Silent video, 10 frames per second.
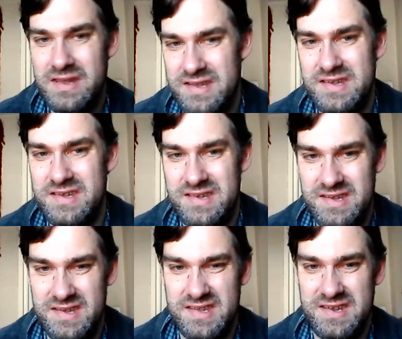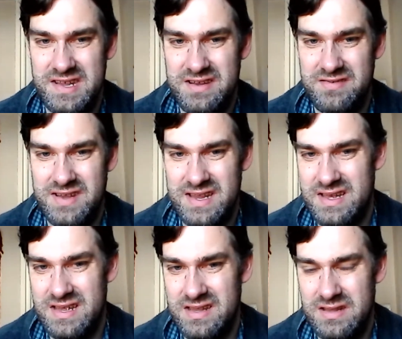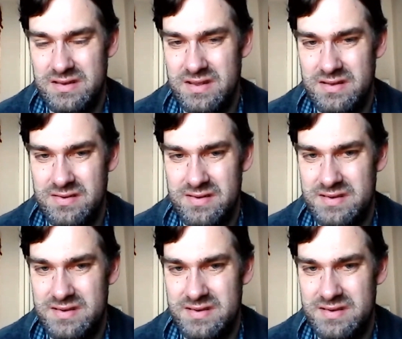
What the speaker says: this is hysteria, you know,